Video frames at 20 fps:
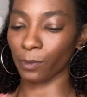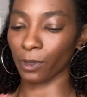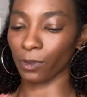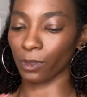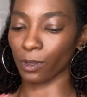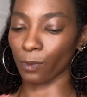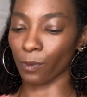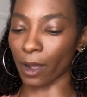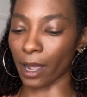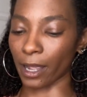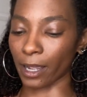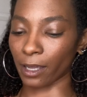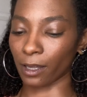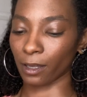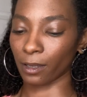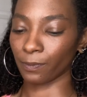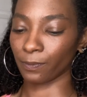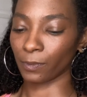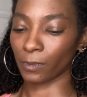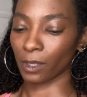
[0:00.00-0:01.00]
with the white.
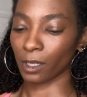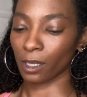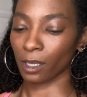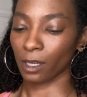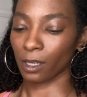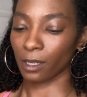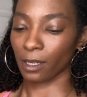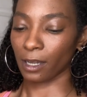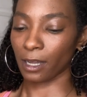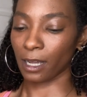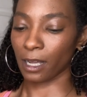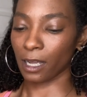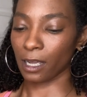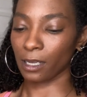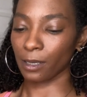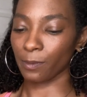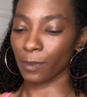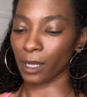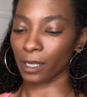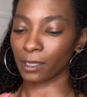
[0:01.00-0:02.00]

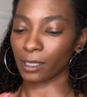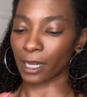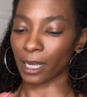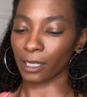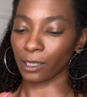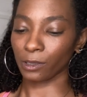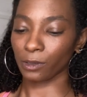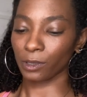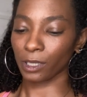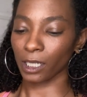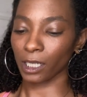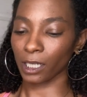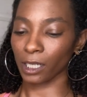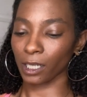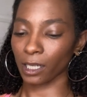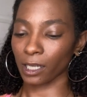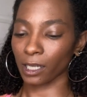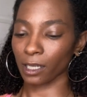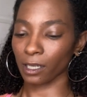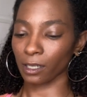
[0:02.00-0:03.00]
I'm
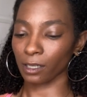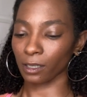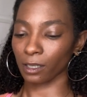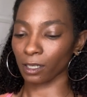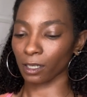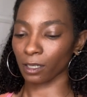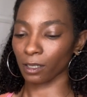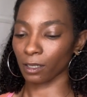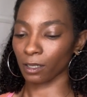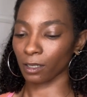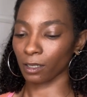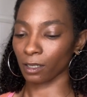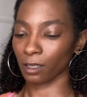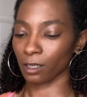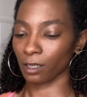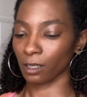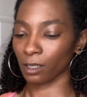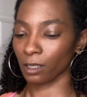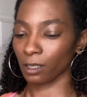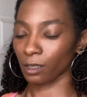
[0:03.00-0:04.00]
diluting it
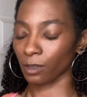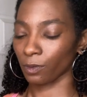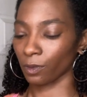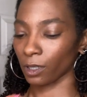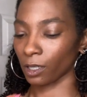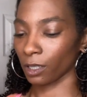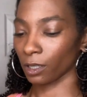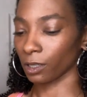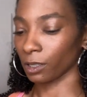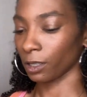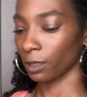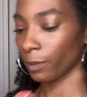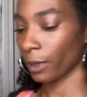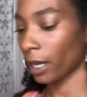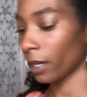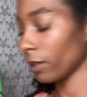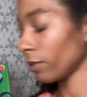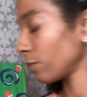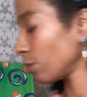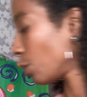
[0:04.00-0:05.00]
with a good
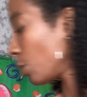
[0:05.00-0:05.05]
amount of